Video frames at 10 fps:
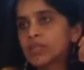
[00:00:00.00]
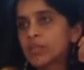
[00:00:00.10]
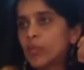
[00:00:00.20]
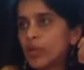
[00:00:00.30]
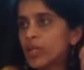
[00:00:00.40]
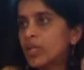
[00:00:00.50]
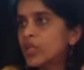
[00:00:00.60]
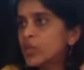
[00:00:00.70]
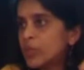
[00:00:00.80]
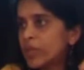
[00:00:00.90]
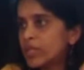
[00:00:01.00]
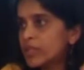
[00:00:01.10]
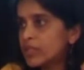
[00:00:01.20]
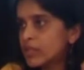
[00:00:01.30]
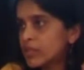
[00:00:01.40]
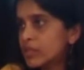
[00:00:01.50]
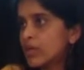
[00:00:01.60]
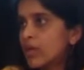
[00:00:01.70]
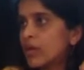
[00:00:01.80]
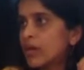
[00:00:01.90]
supporting incubators
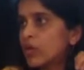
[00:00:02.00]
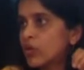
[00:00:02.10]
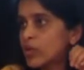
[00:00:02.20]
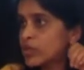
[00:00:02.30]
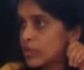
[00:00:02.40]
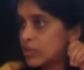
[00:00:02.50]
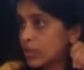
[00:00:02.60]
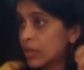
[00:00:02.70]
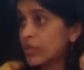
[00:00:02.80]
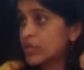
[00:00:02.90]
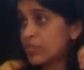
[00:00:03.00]
across the country,